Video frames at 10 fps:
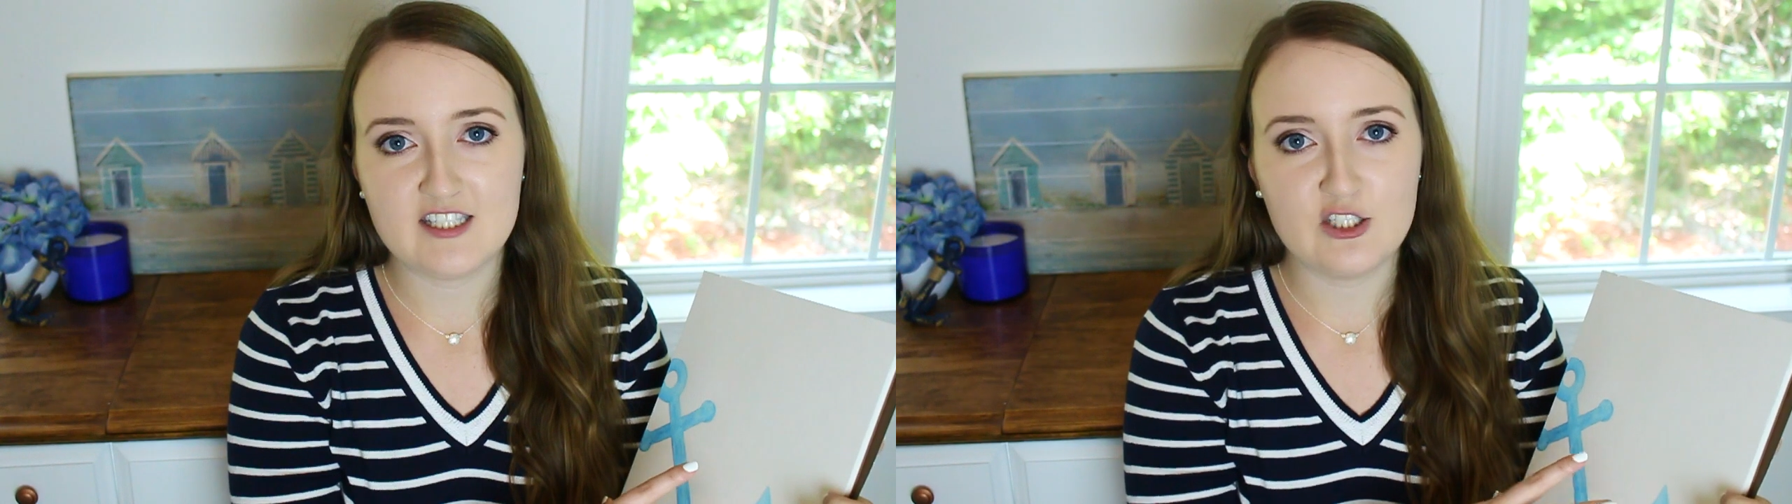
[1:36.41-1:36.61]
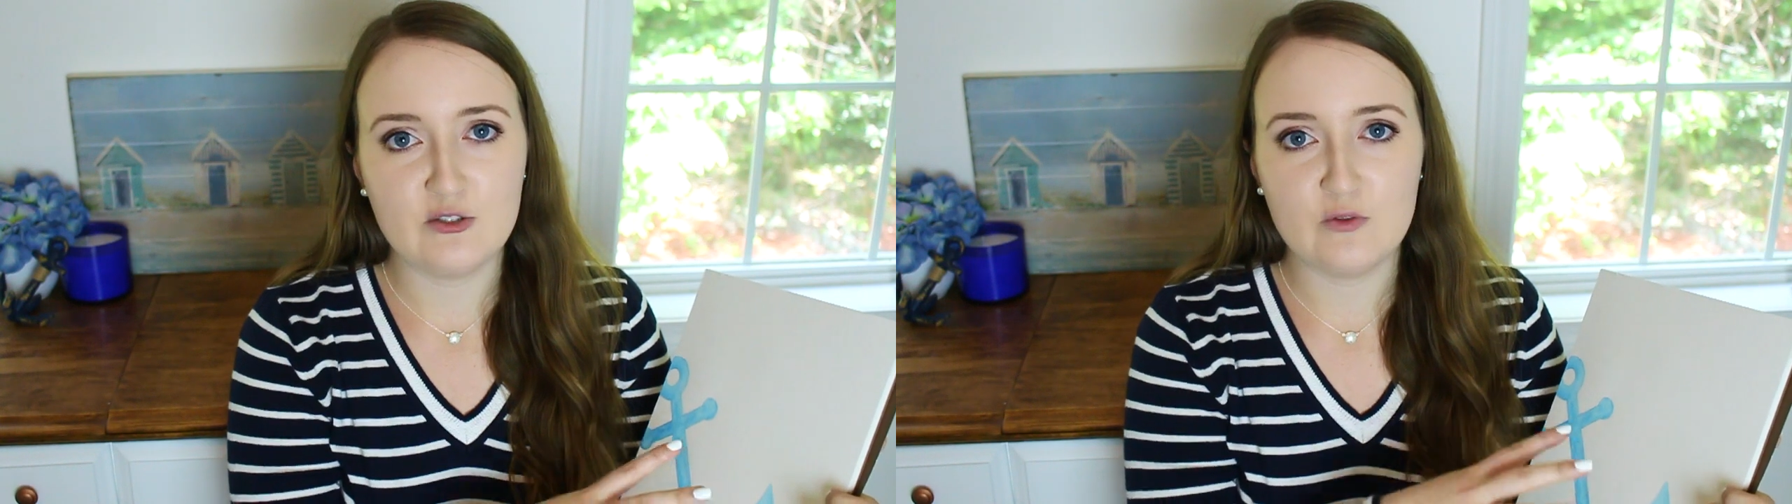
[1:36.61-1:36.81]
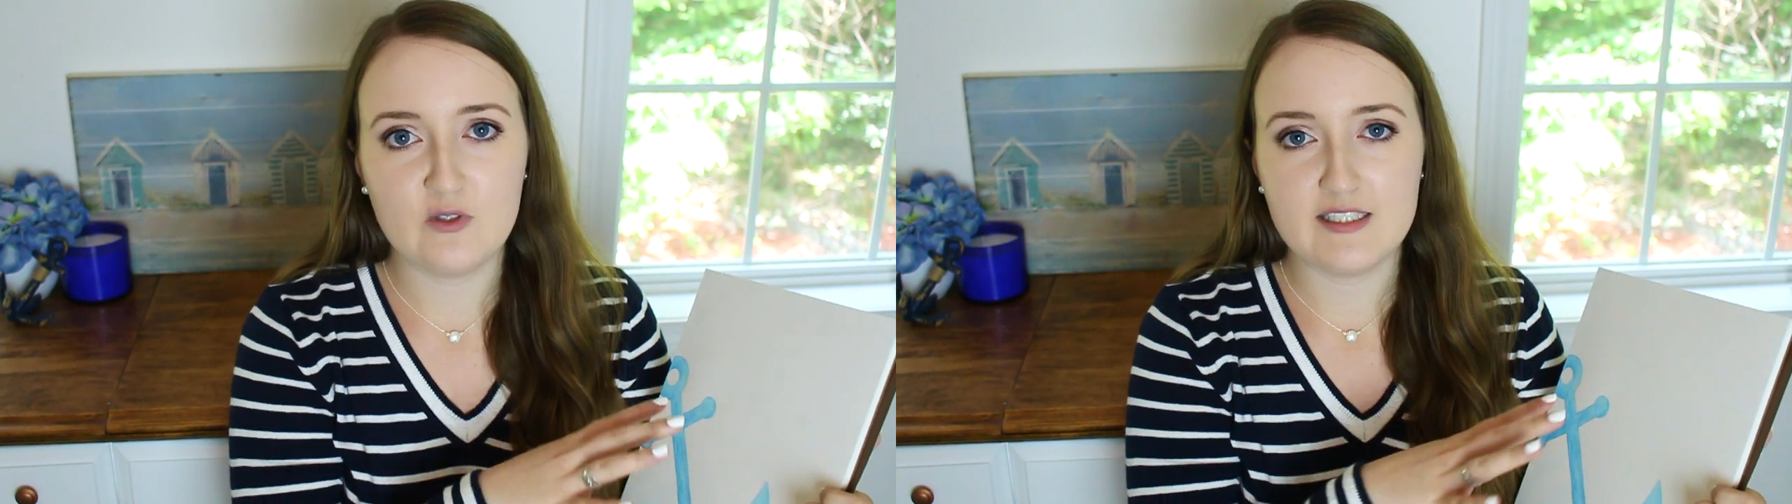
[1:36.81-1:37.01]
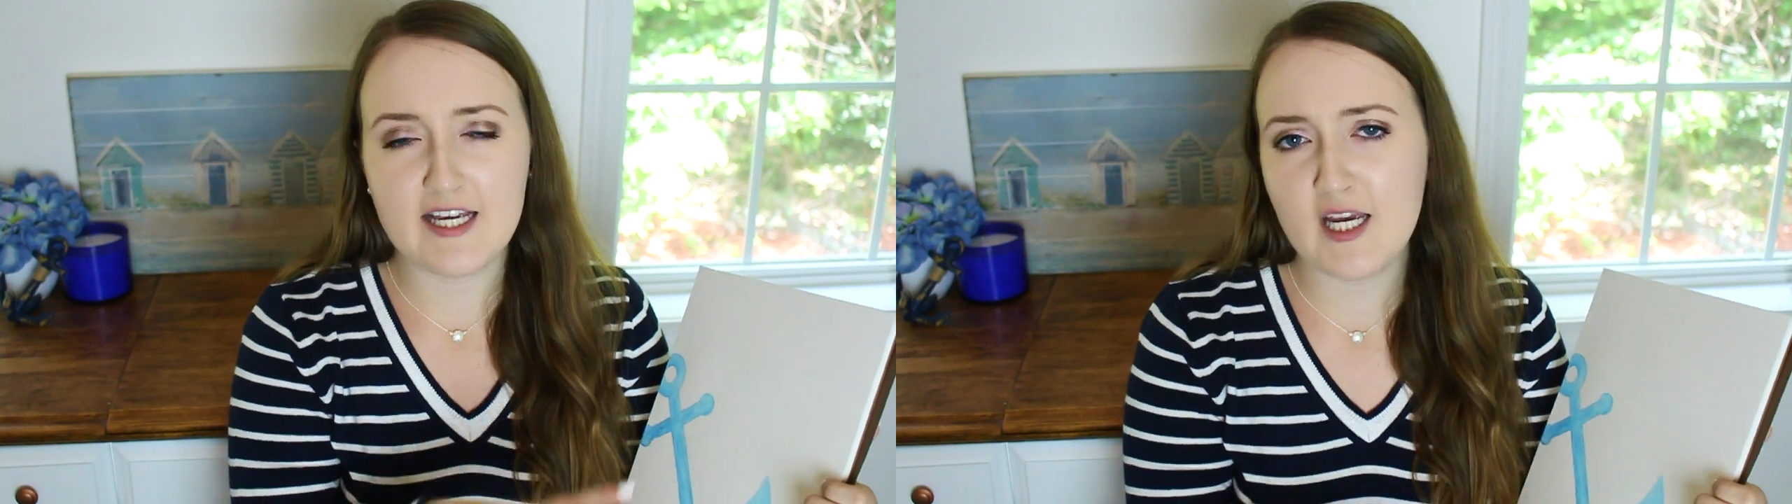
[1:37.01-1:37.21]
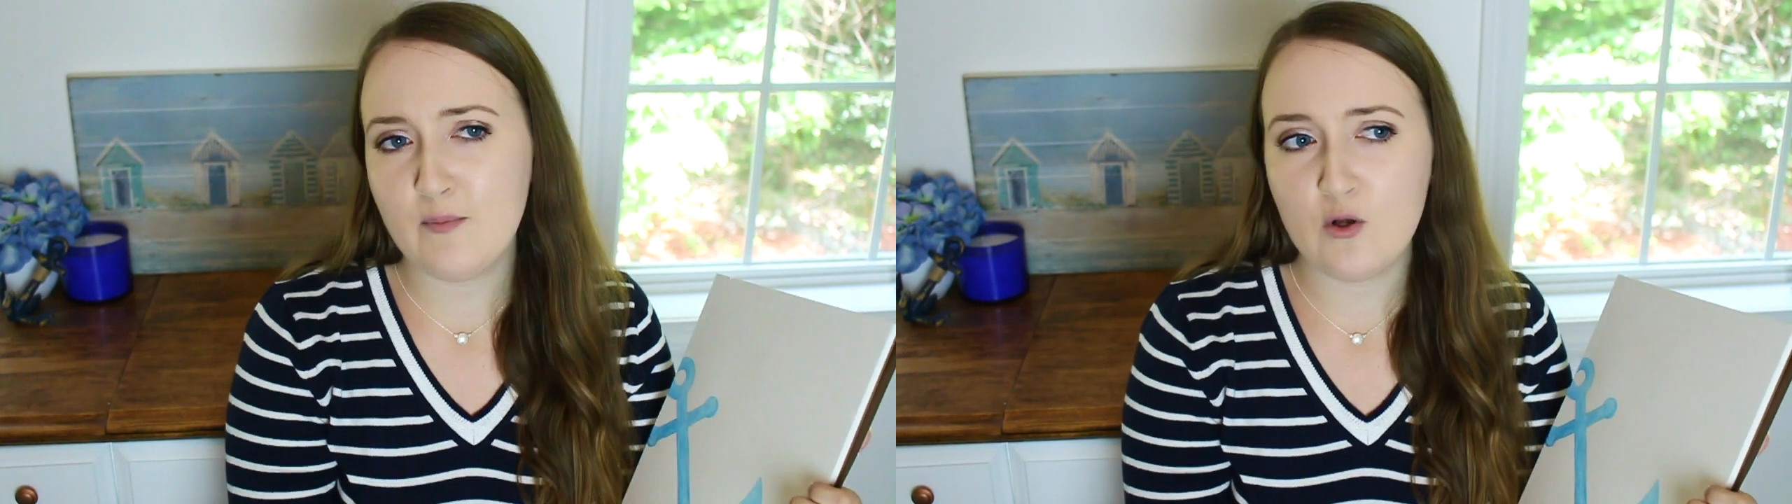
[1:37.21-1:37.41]
to a
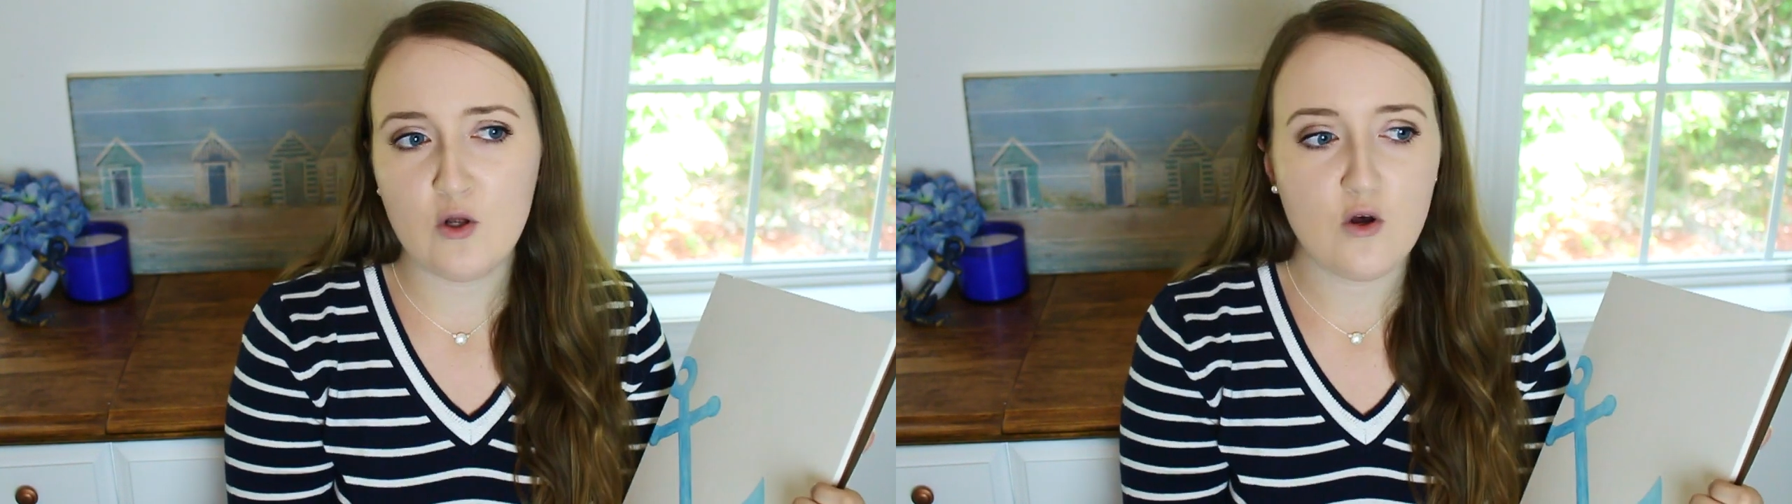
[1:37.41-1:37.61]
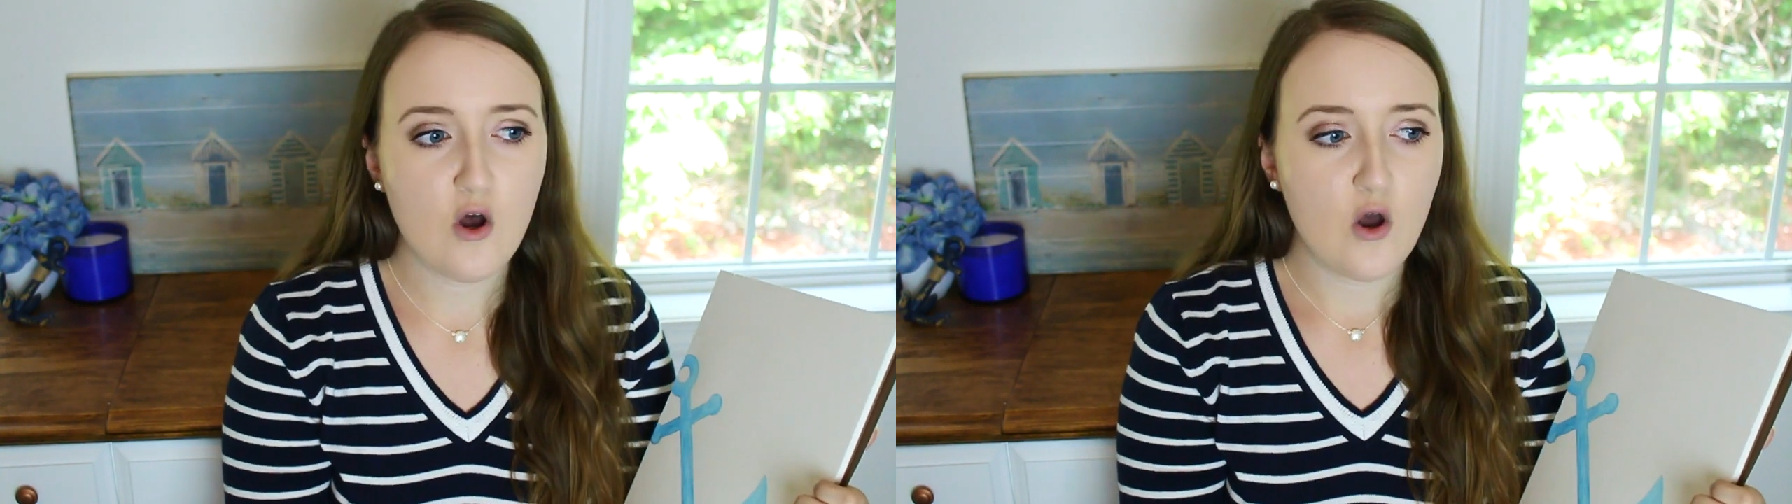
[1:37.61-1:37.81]
table